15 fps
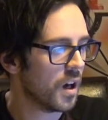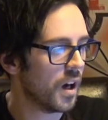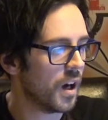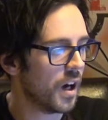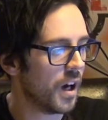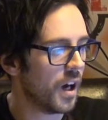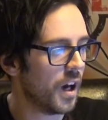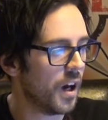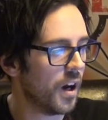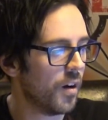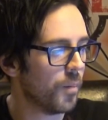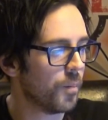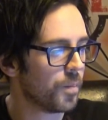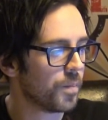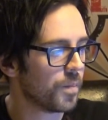
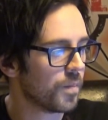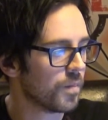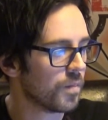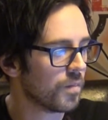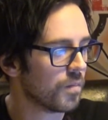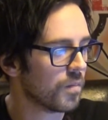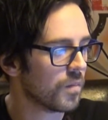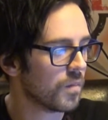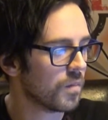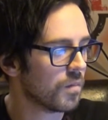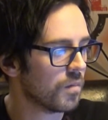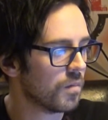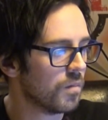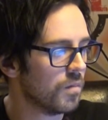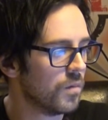Uh,
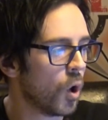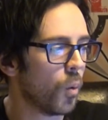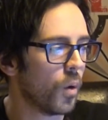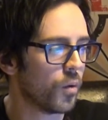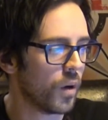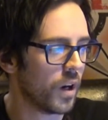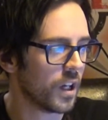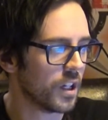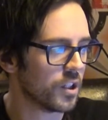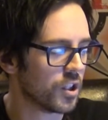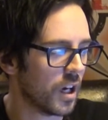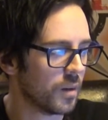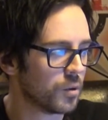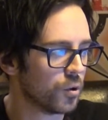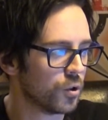not with Renegade
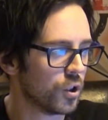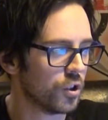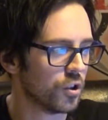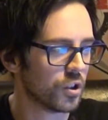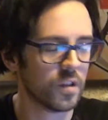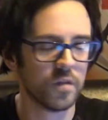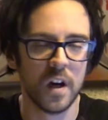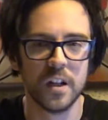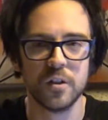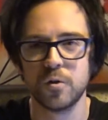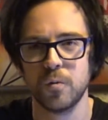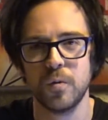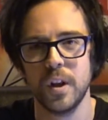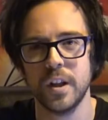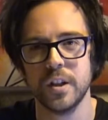chapters you can just advance,
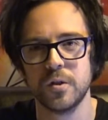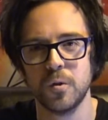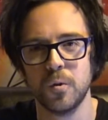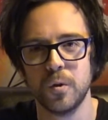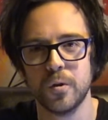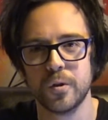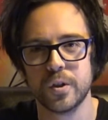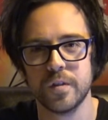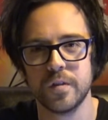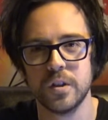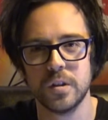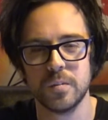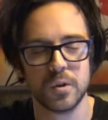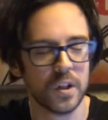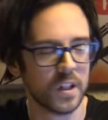so really it's no use if you
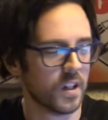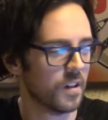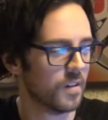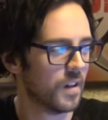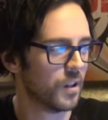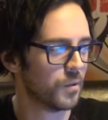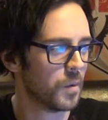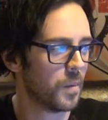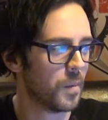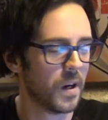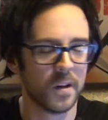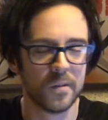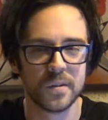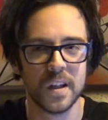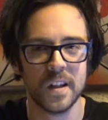deep strike in. That was my
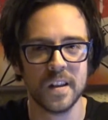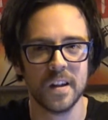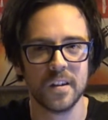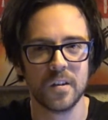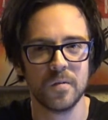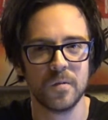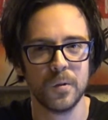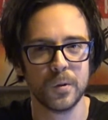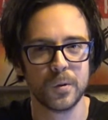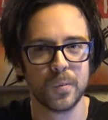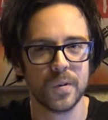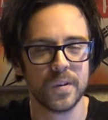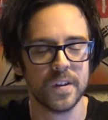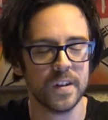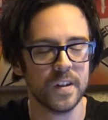bad, I was getting that confused
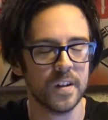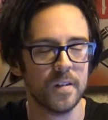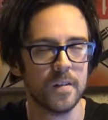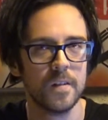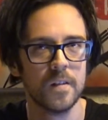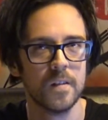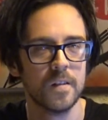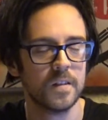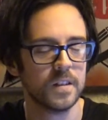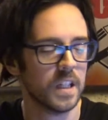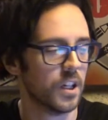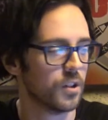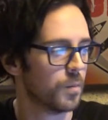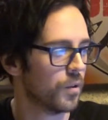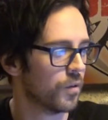with the
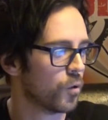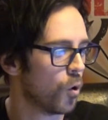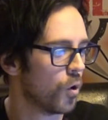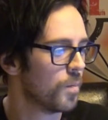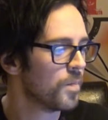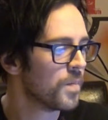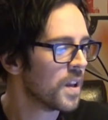Talisman of Khorne.